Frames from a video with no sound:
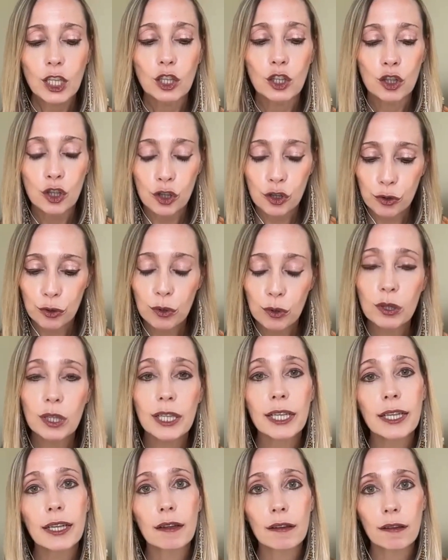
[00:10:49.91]

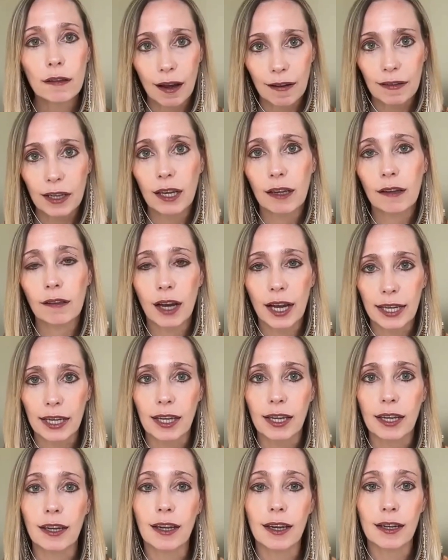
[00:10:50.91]
truly loving,
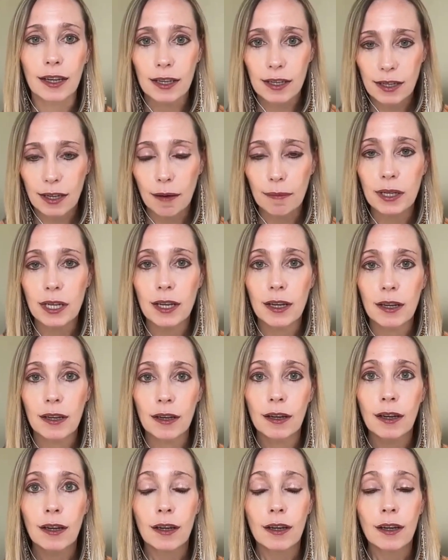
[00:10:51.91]
liking, and accepting
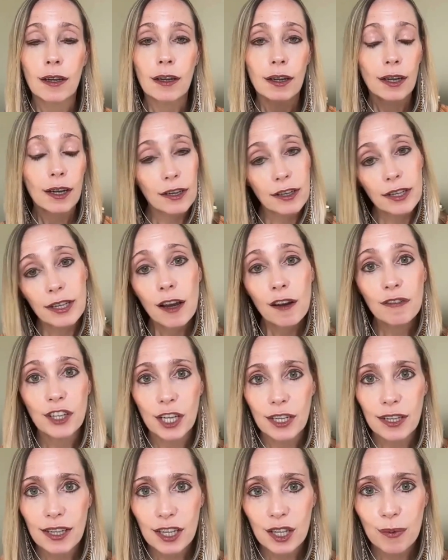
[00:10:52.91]
ourselves
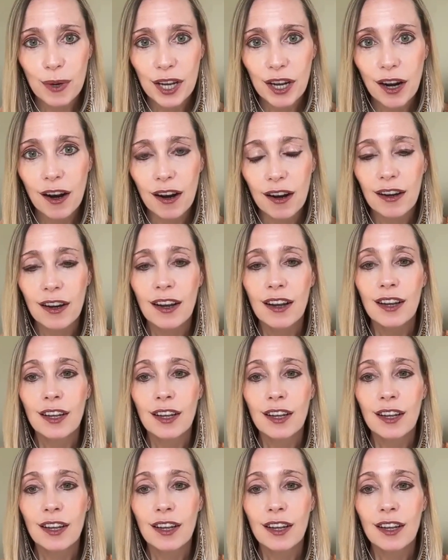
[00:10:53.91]
just as we are.